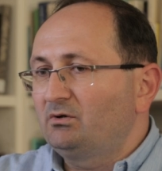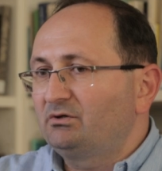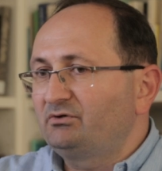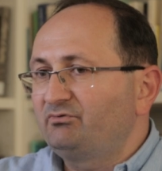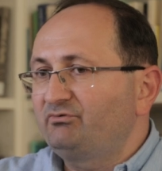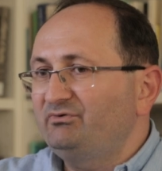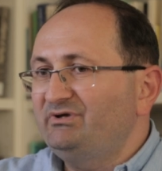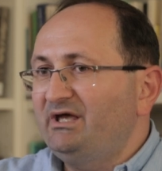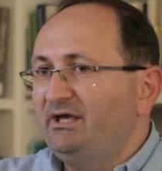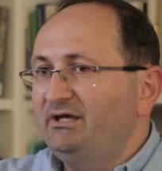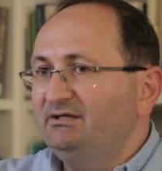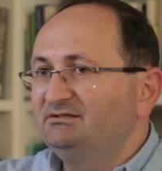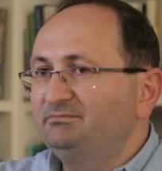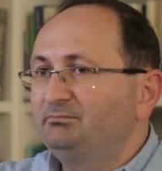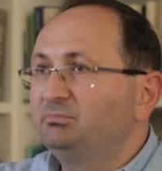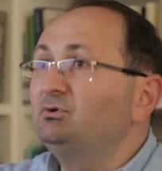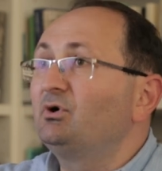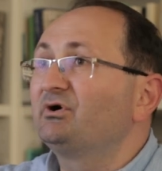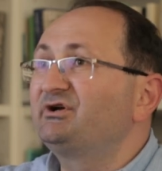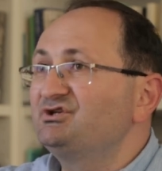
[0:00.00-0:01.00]
create
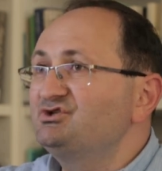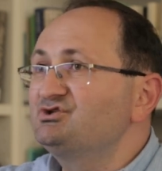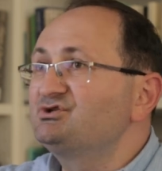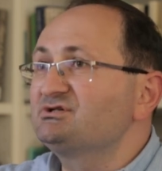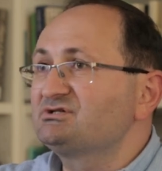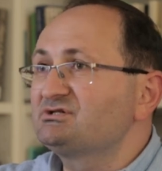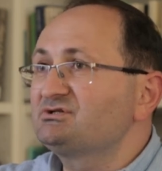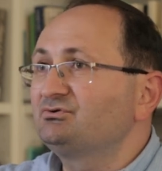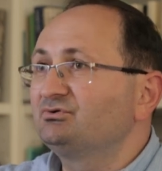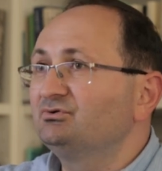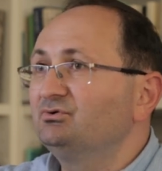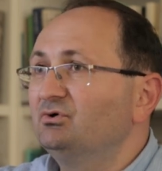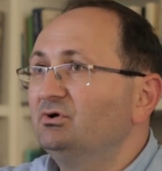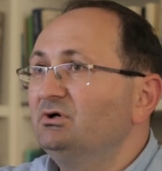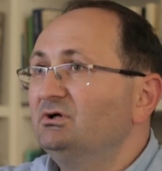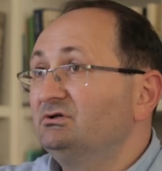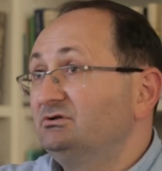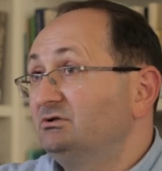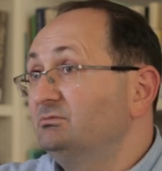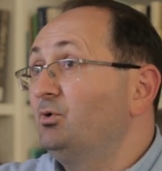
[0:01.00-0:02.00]
blockages
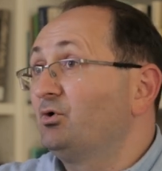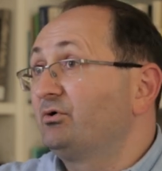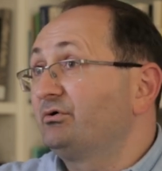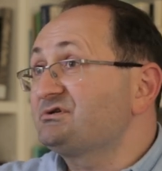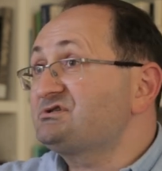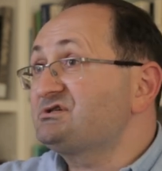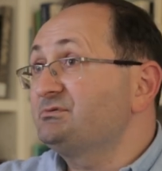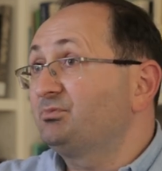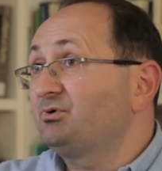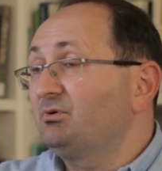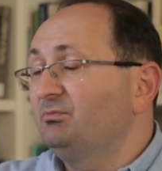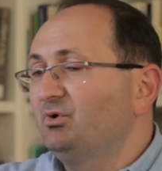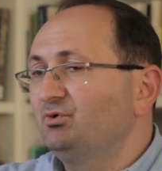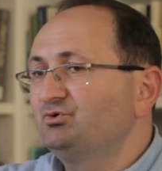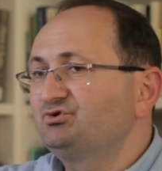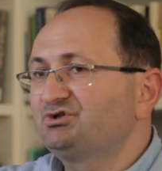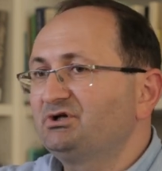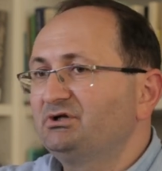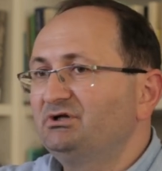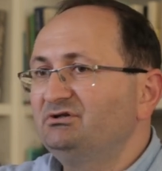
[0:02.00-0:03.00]
to democracy
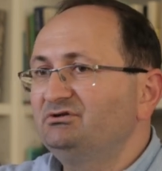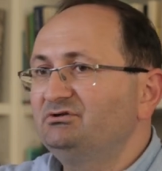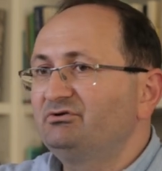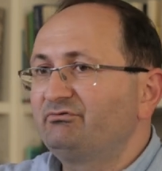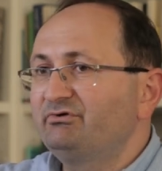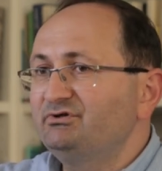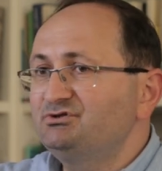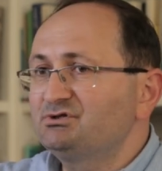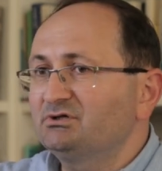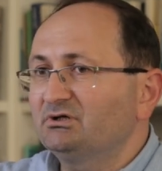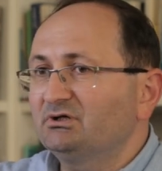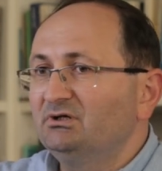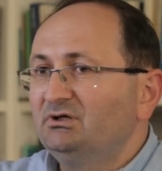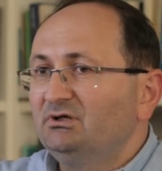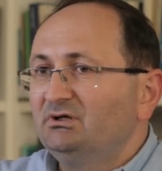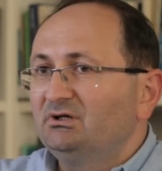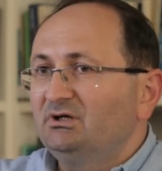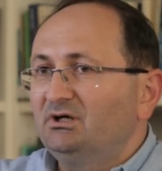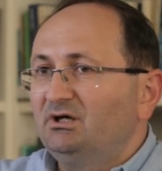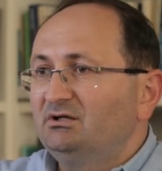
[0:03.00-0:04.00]
promotion in the region.
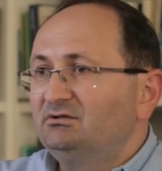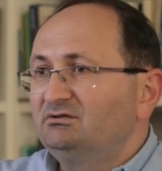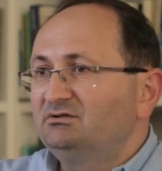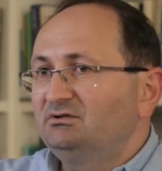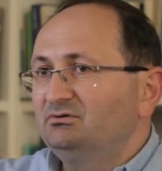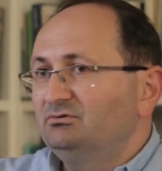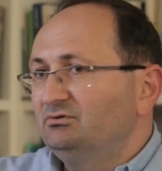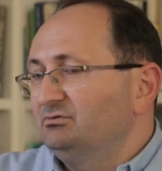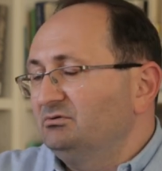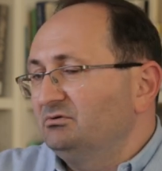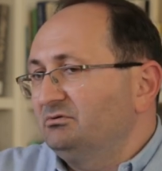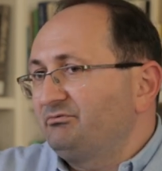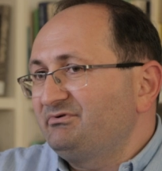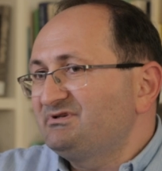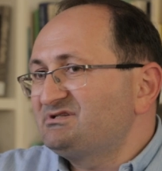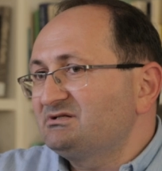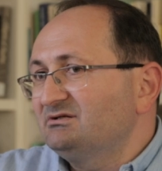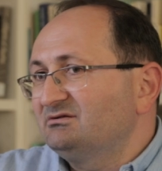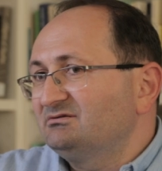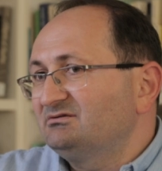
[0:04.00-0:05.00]
And the
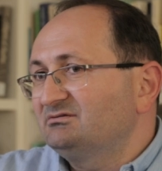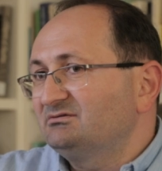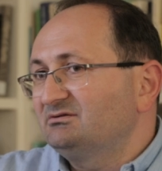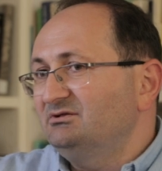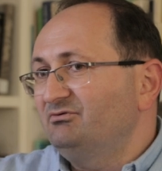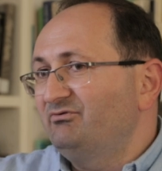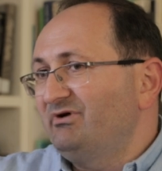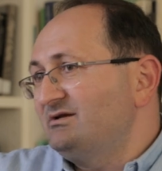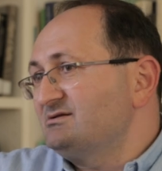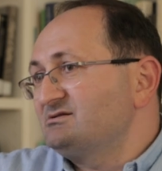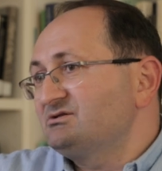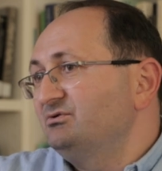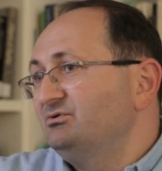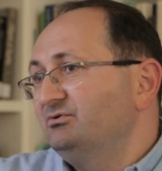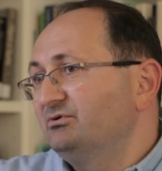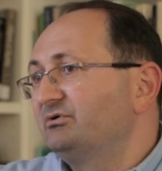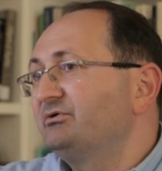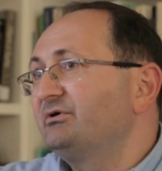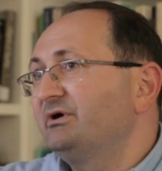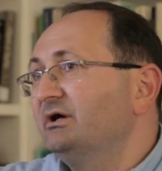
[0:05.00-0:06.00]
recent events in
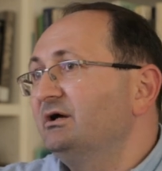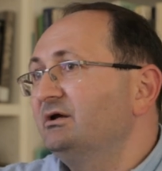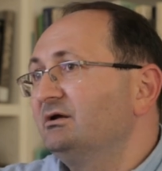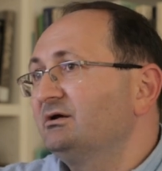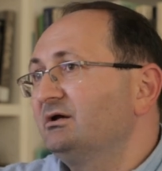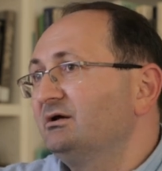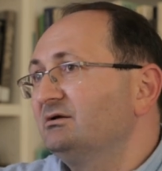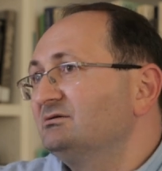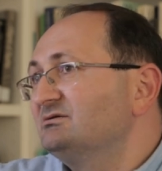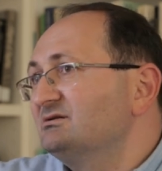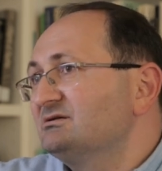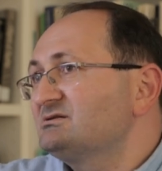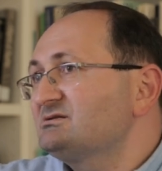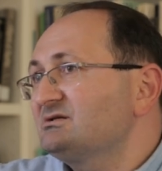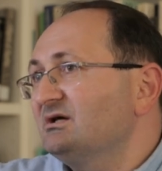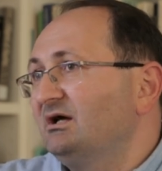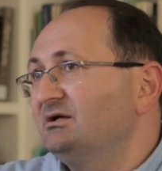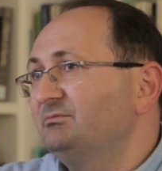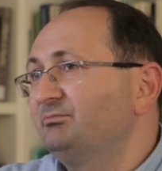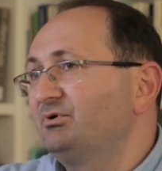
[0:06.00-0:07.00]
Ukraine and
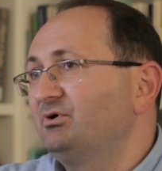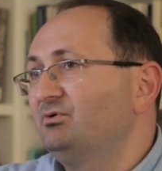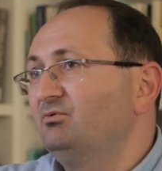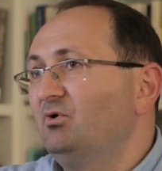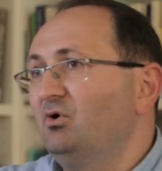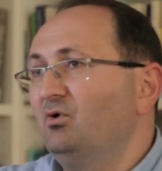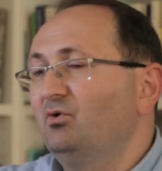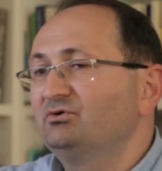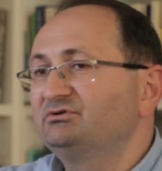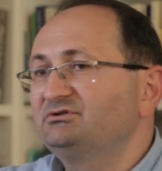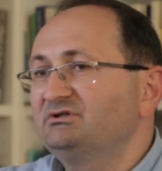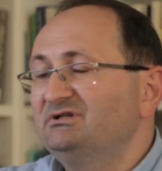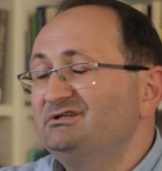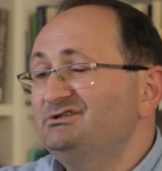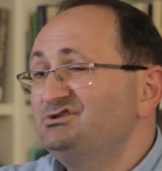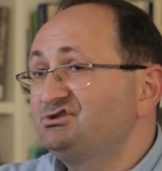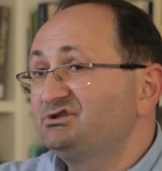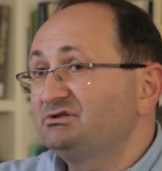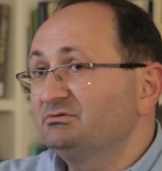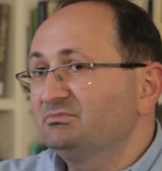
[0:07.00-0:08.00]
this unprovoked,
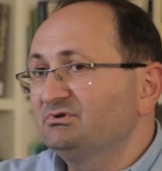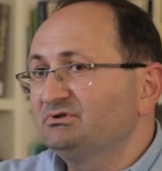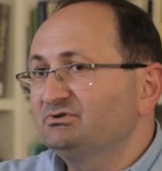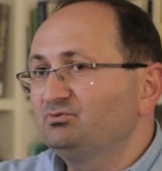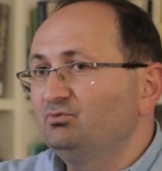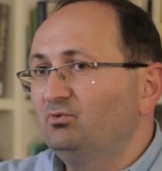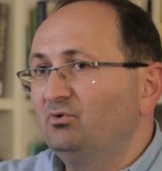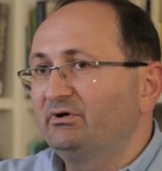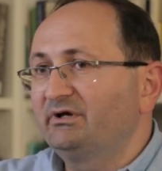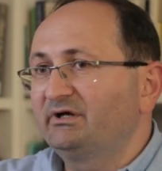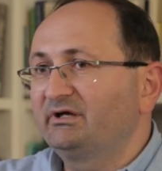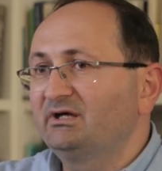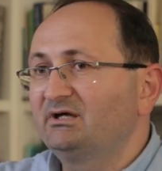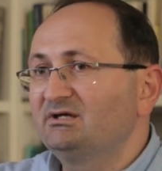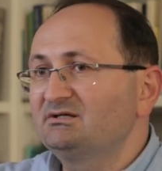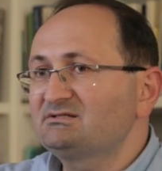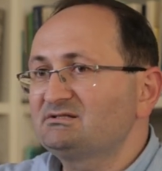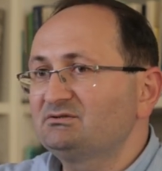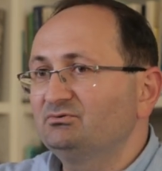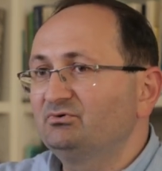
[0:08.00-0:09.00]
illegitimate war
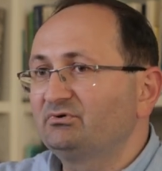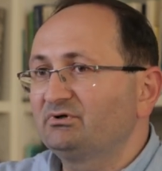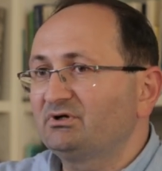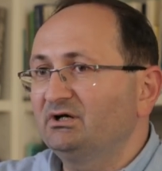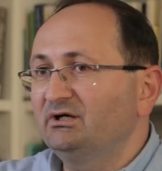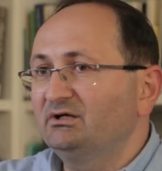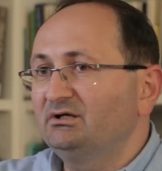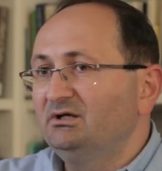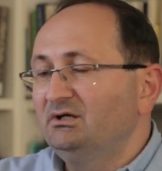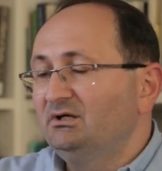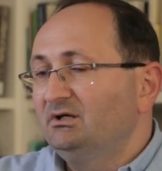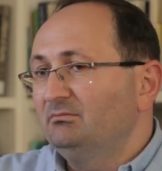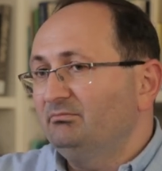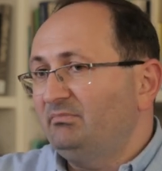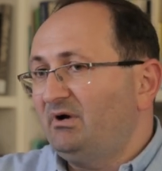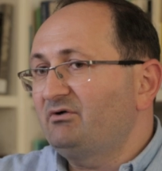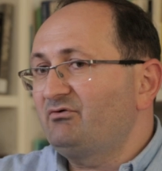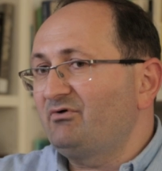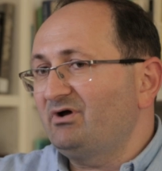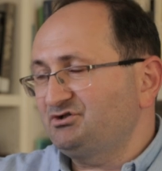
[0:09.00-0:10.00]
against Ukraine
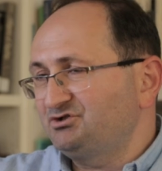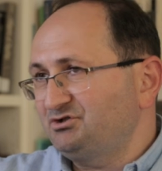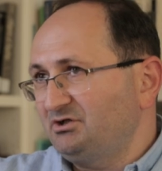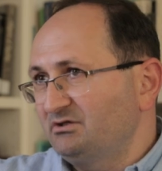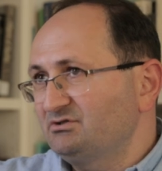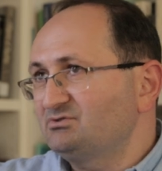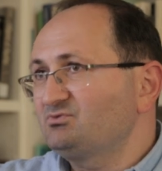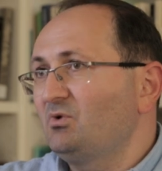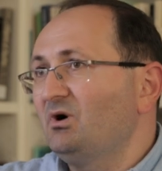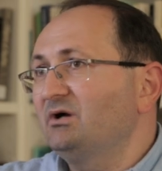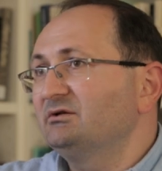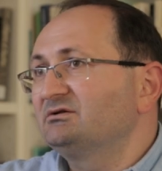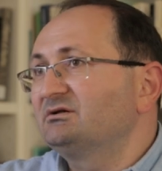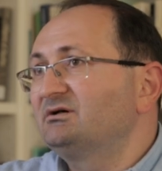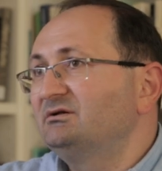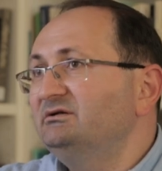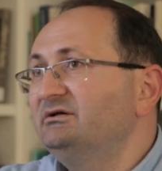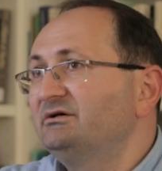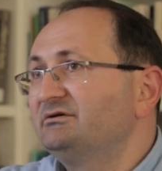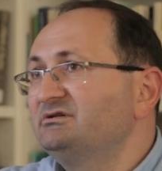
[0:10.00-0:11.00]
by Russia is quite
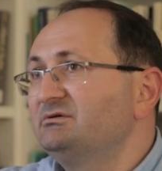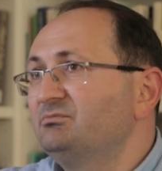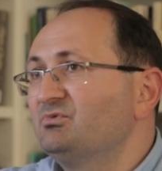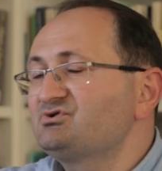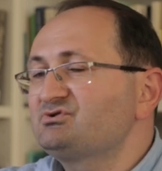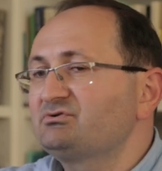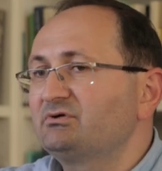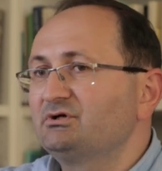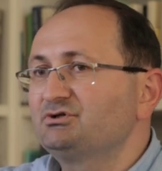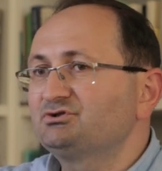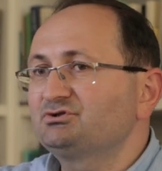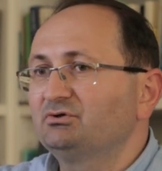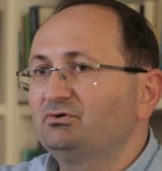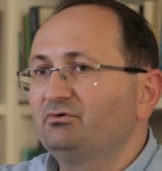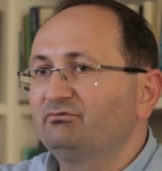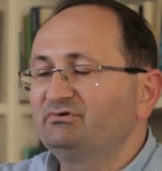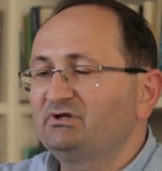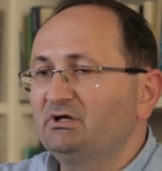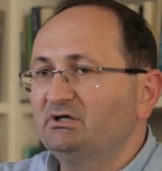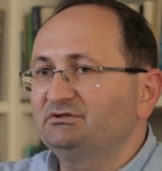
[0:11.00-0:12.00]
clear demonstration
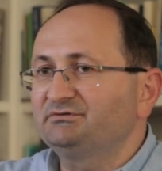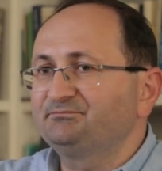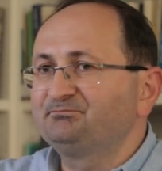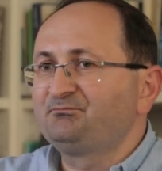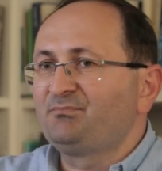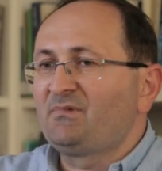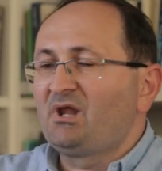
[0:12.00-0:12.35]
of that.